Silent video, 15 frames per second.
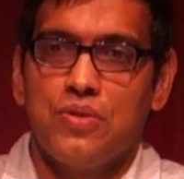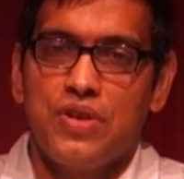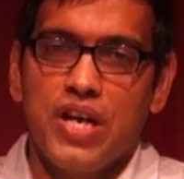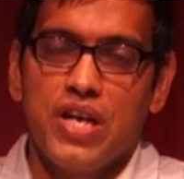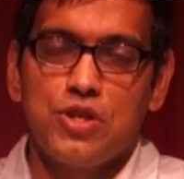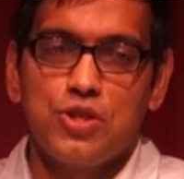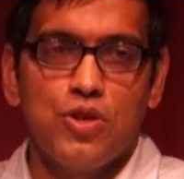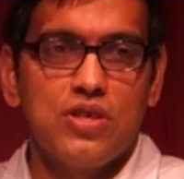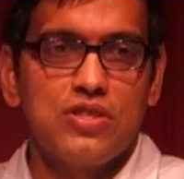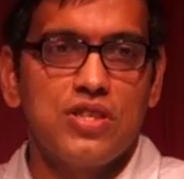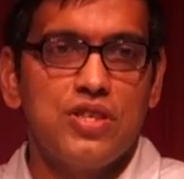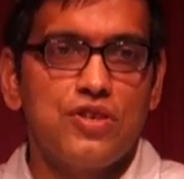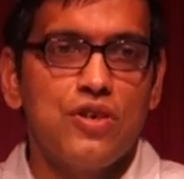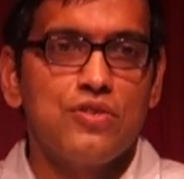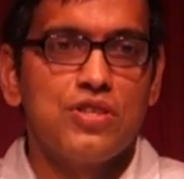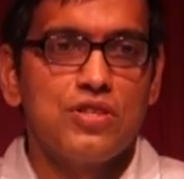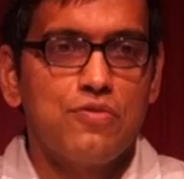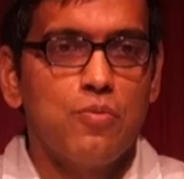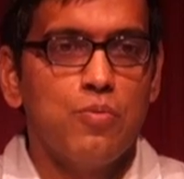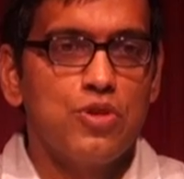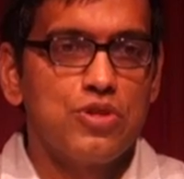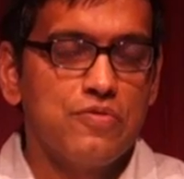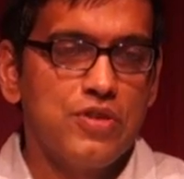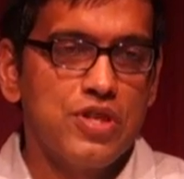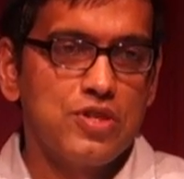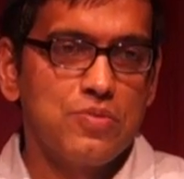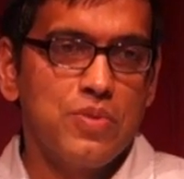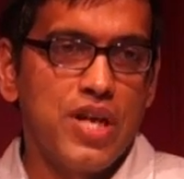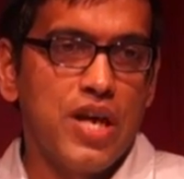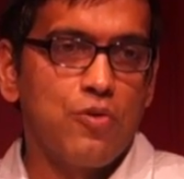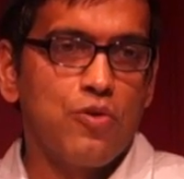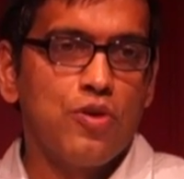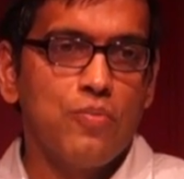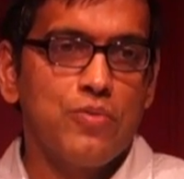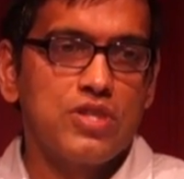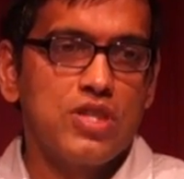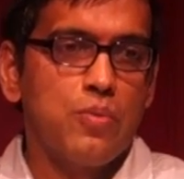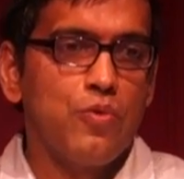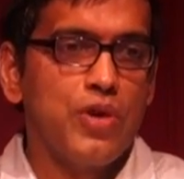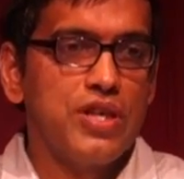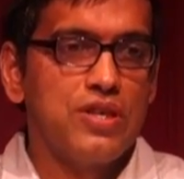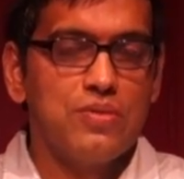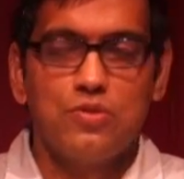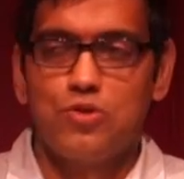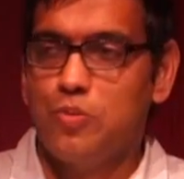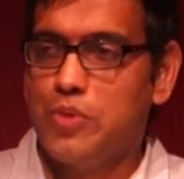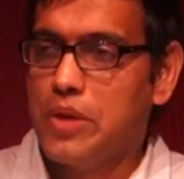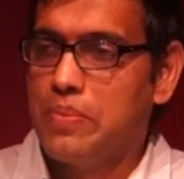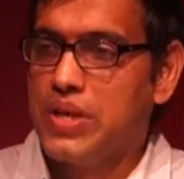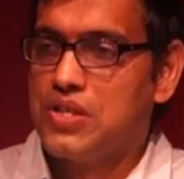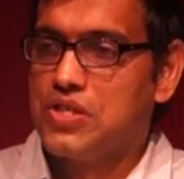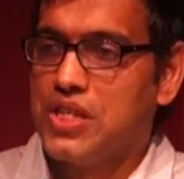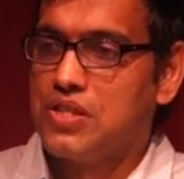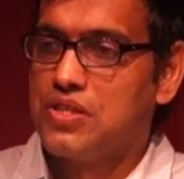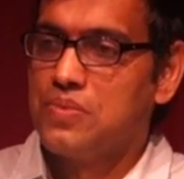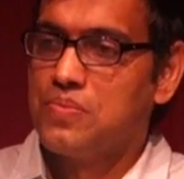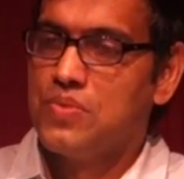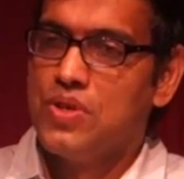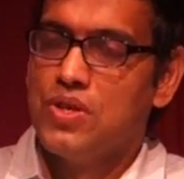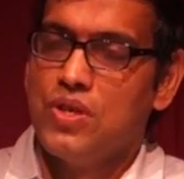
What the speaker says: dry shorts and trousers for most of us, but I couldn't obviously provide so many bed sheets.